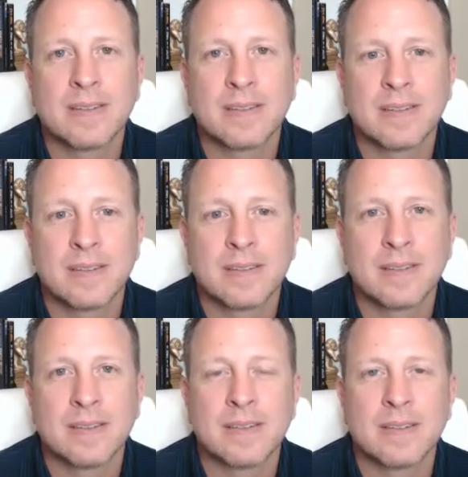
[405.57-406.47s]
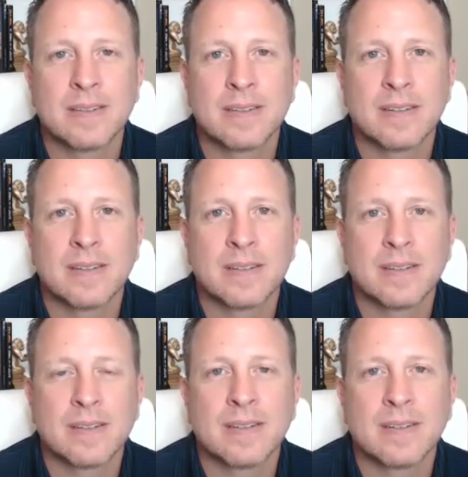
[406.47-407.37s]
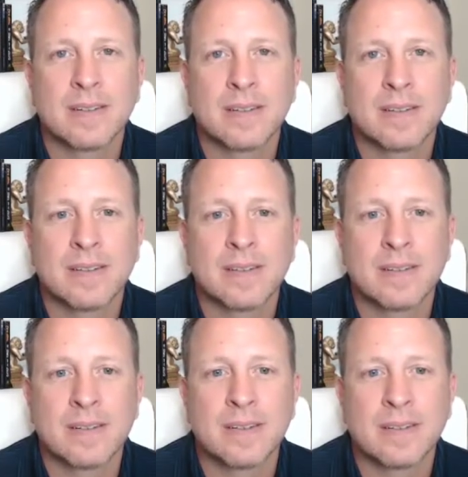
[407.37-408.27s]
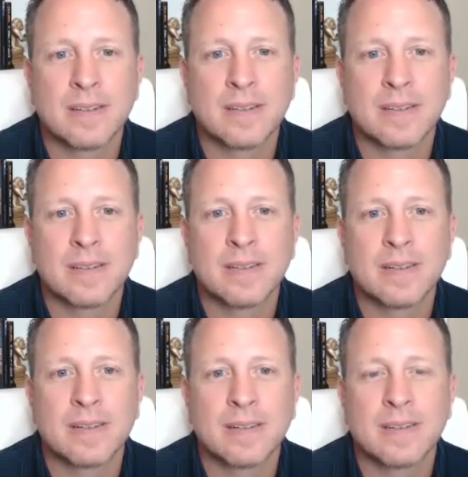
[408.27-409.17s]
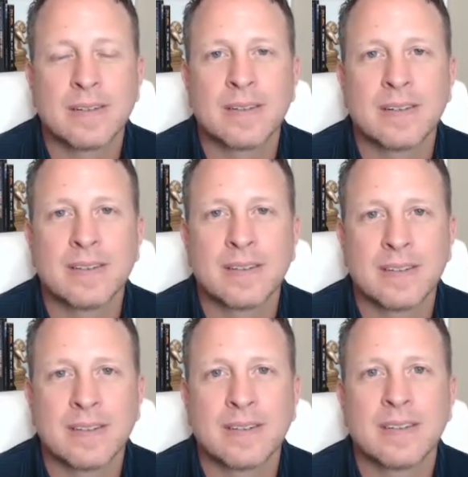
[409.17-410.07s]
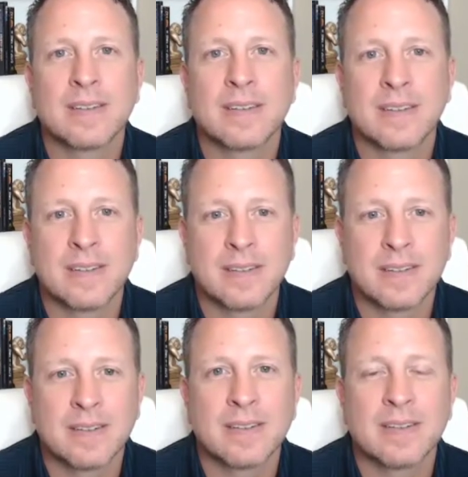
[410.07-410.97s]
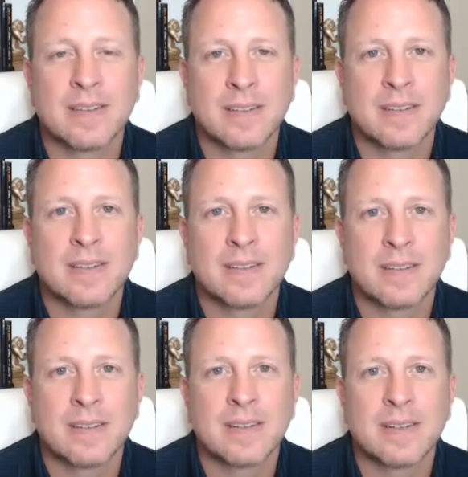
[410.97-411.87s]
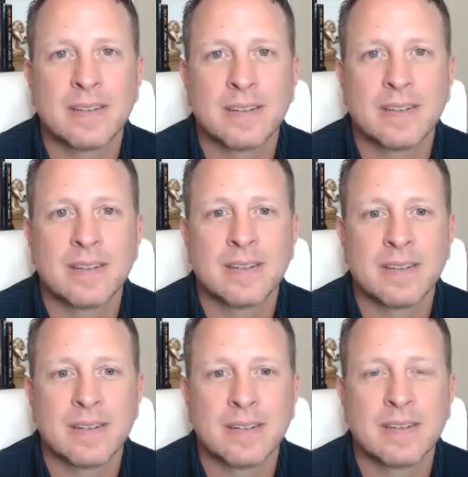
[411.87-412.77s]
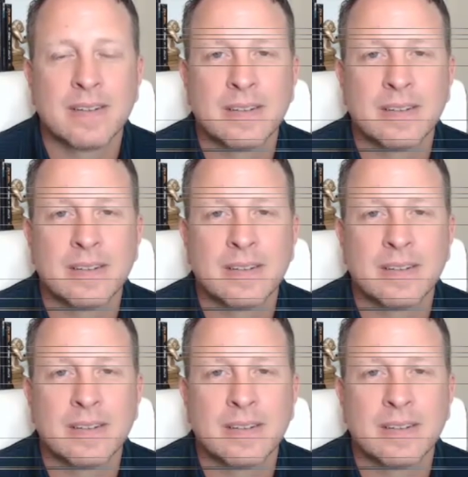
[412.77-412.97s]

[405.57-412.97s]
(silent)